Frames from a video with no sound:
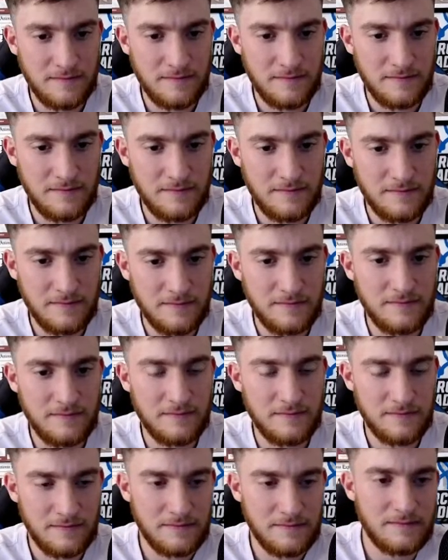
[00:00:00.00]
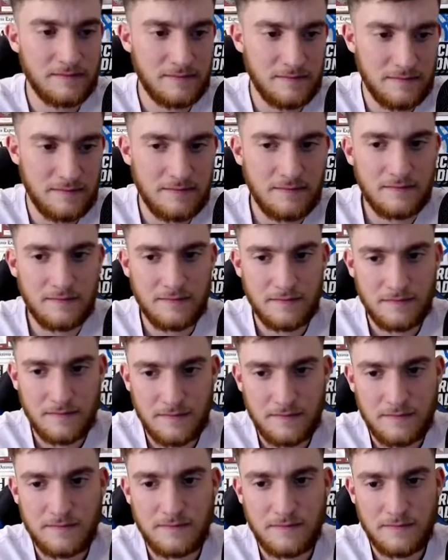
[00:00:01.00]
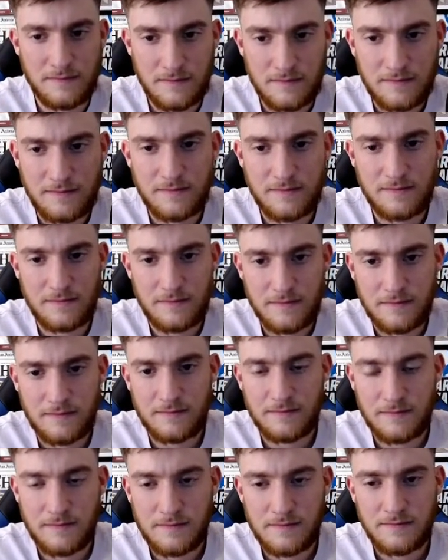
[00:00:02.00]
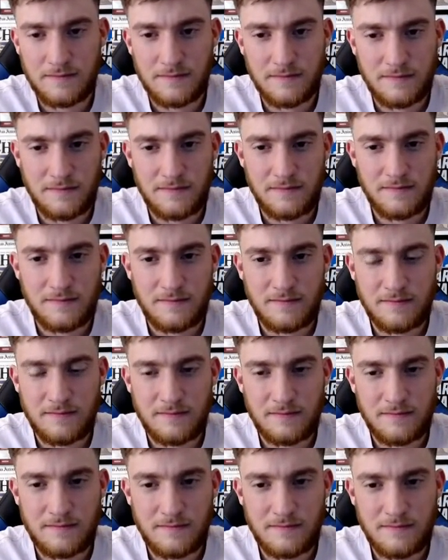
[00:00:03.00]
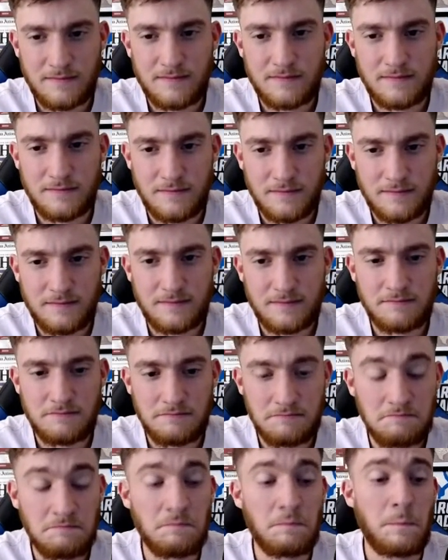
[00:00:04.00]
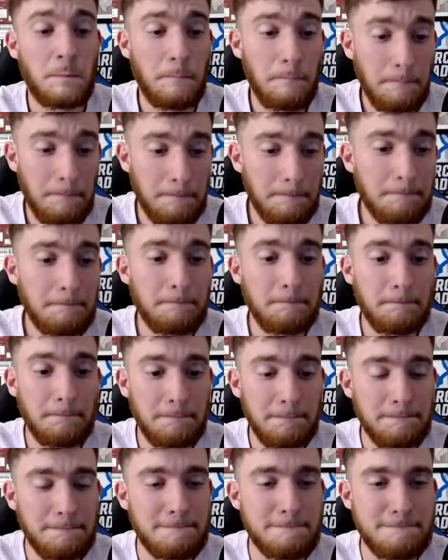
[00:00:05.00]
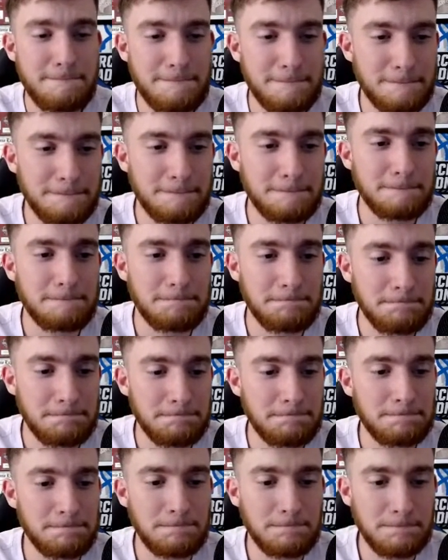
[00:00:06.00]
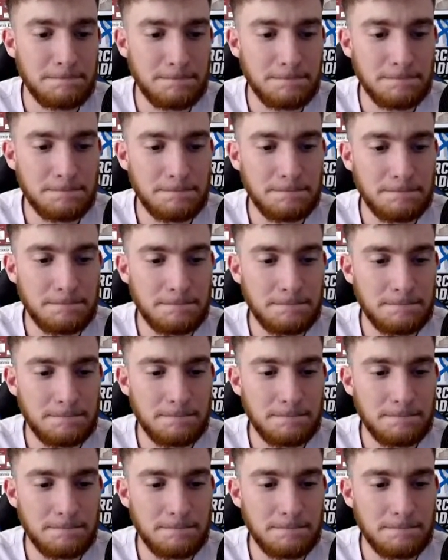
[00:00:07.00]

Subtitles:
(silent)